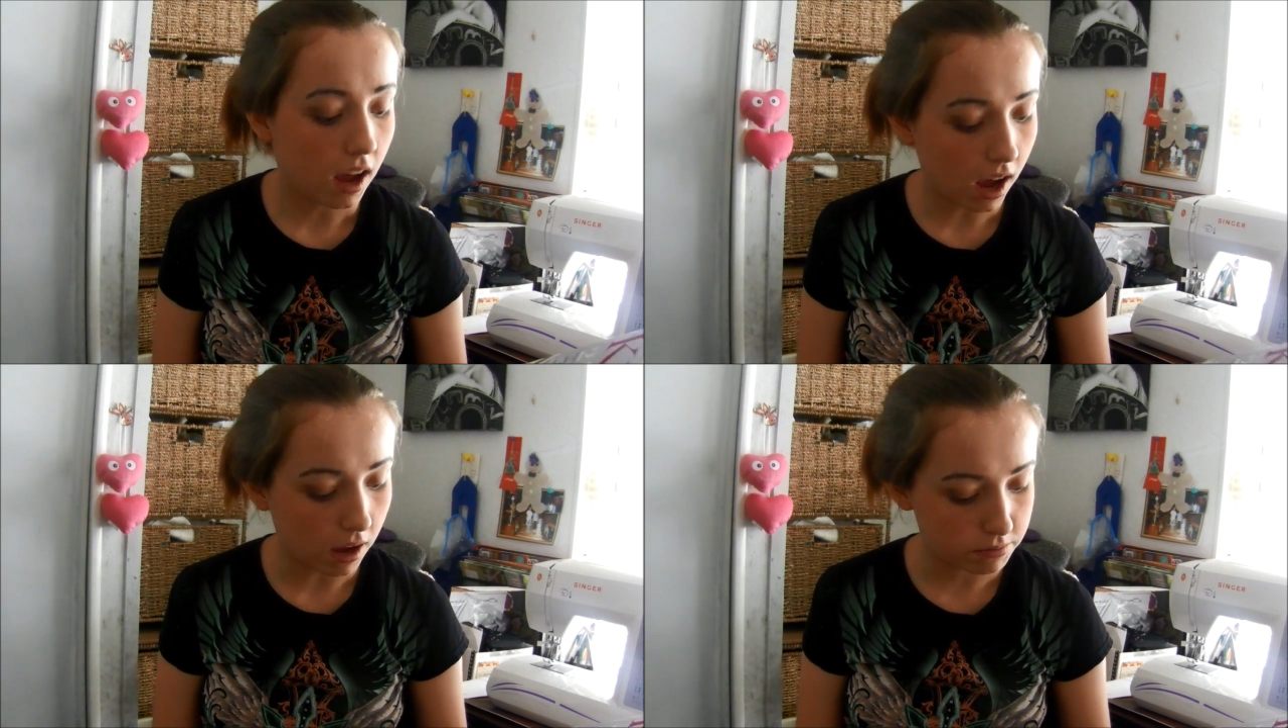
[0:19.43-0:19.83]

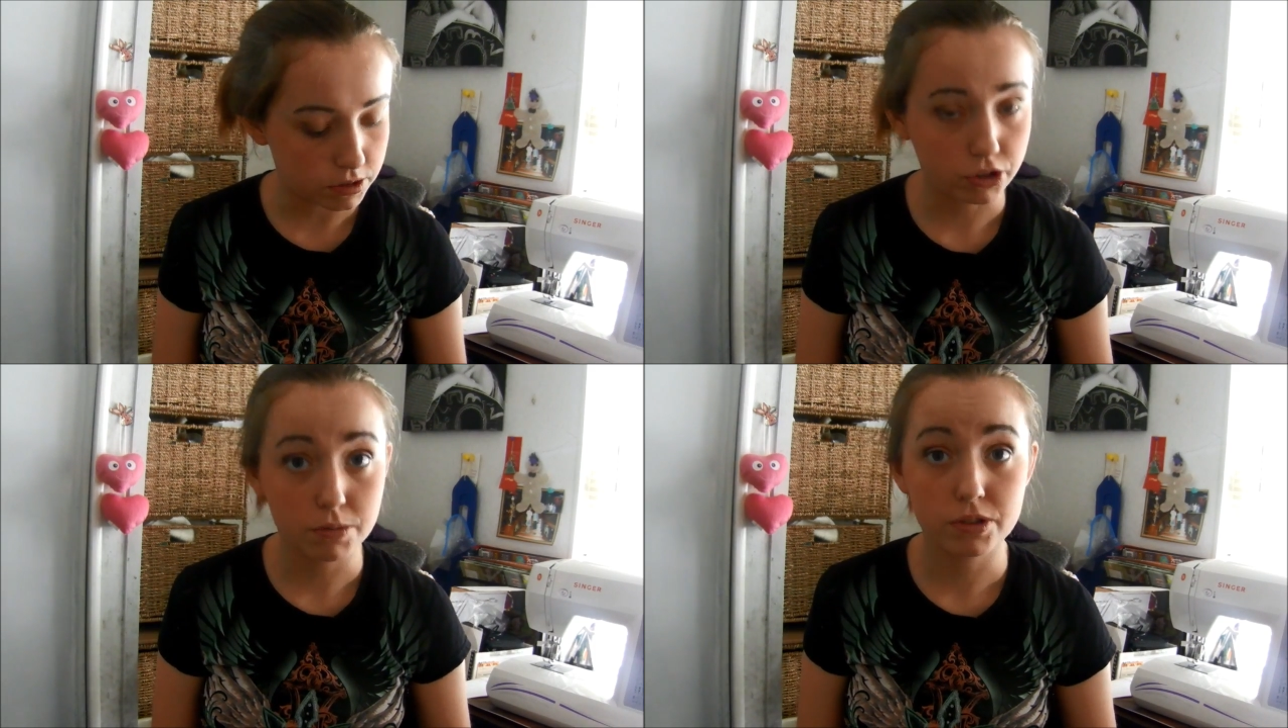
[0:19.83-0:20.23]

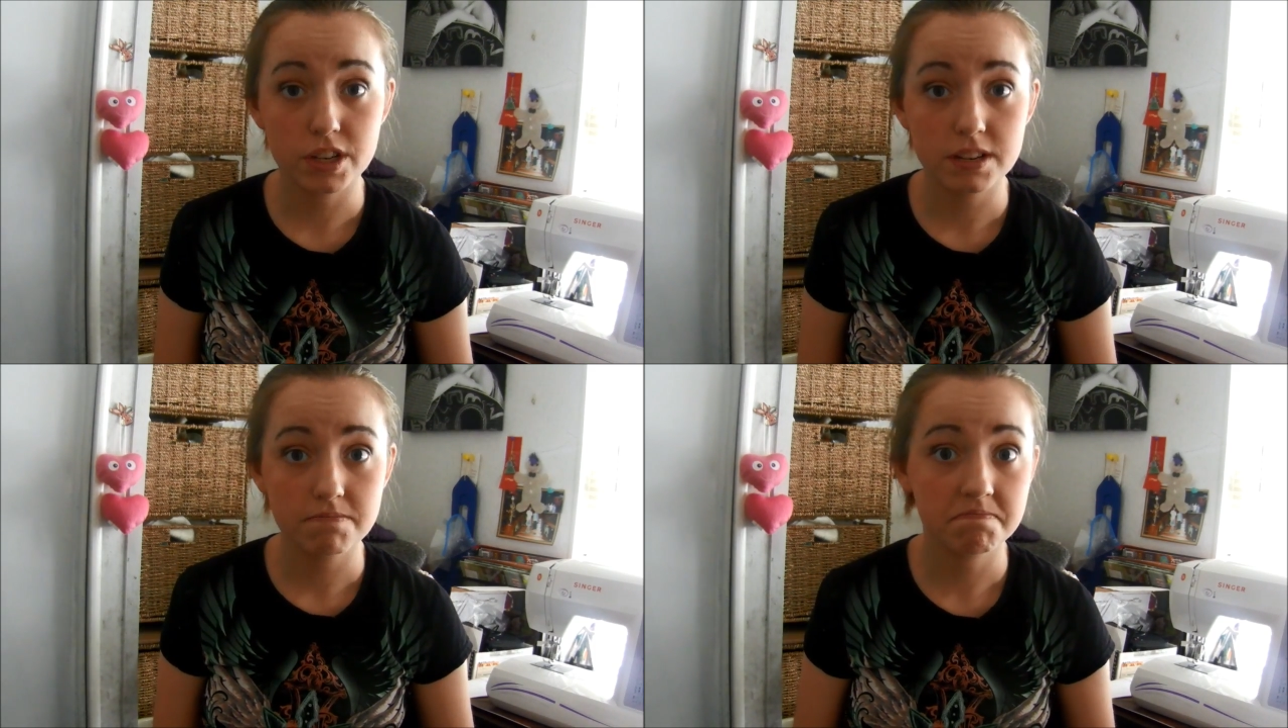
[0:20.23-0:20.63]

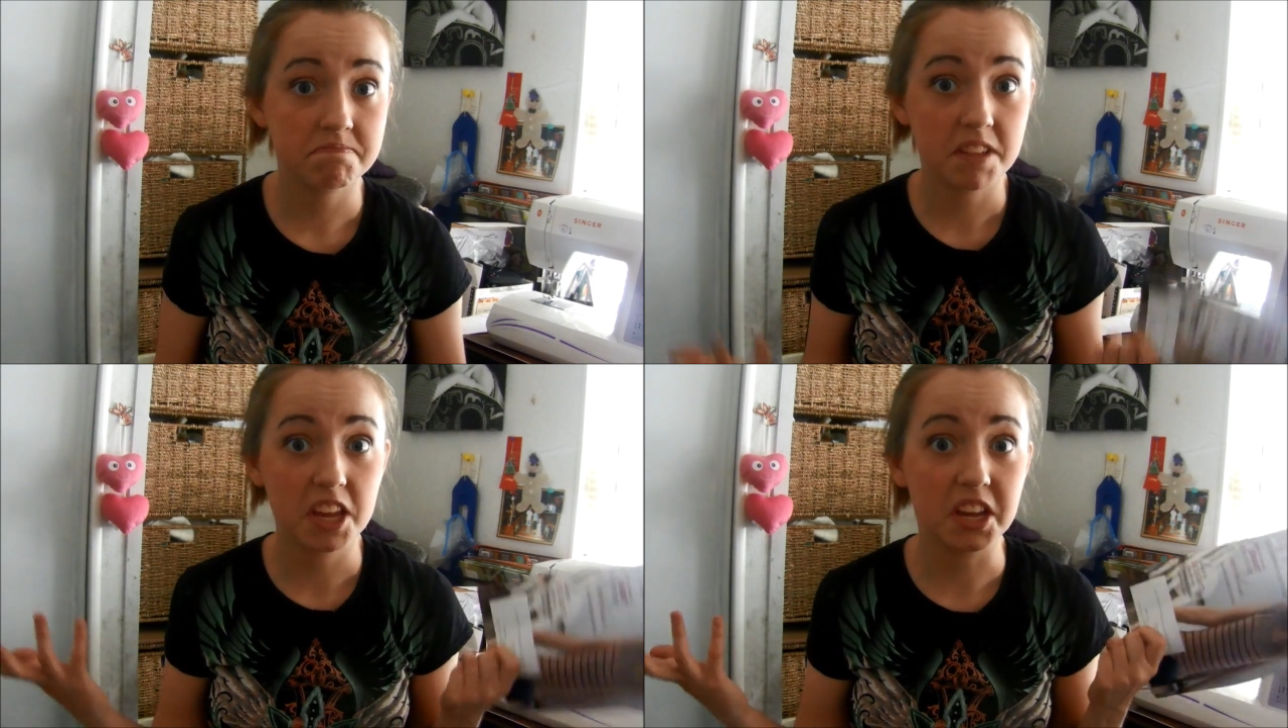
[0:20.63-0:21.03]
subscription,
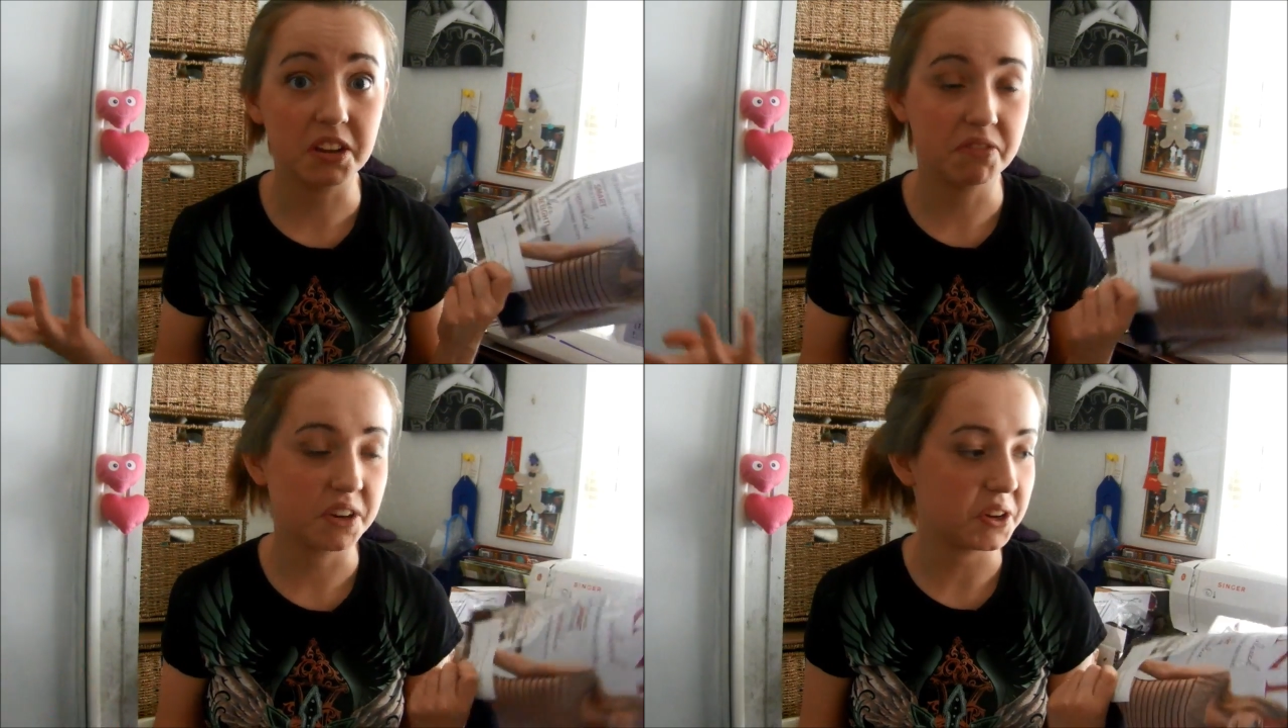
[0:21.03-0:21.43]

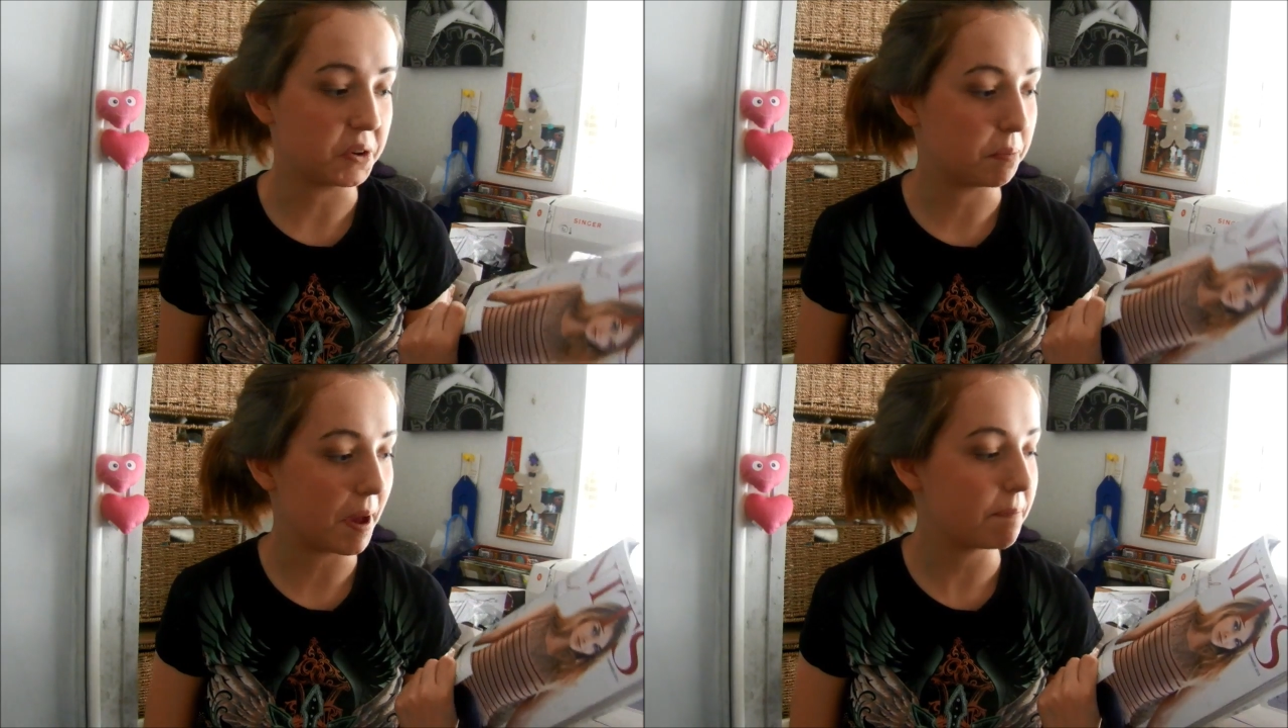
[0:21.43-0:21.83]
good for
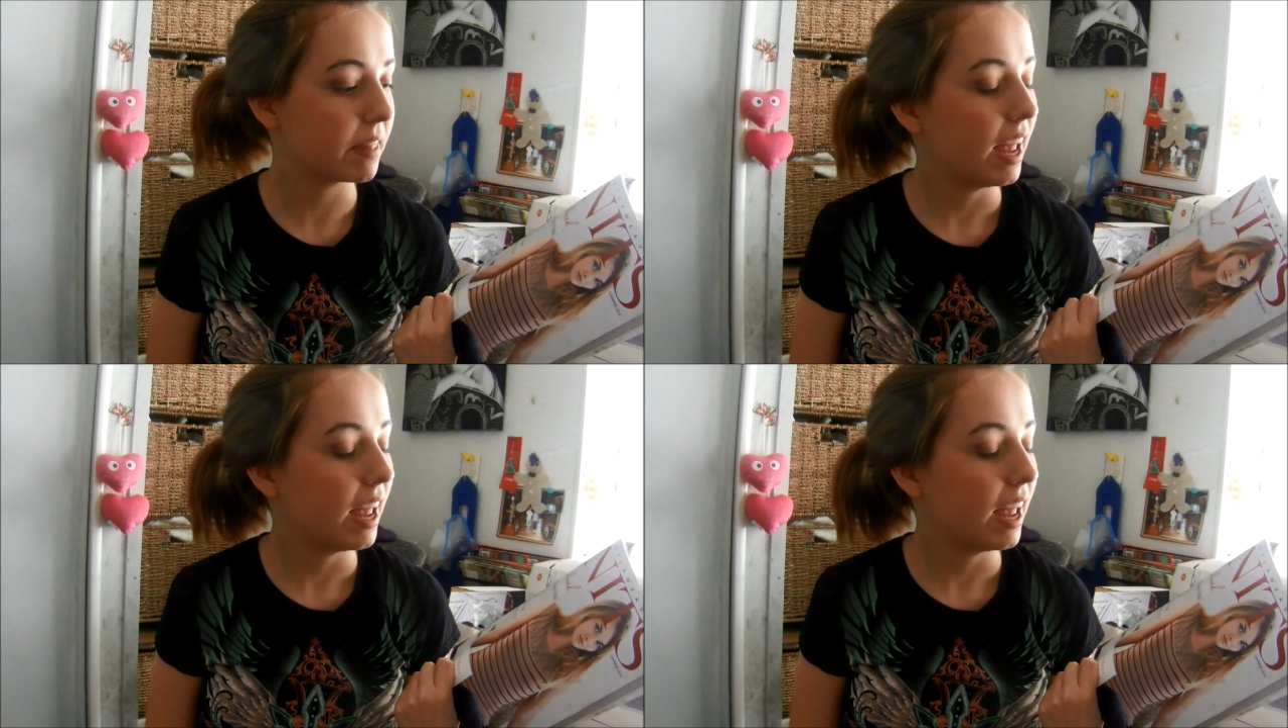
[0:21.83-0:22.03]
you. But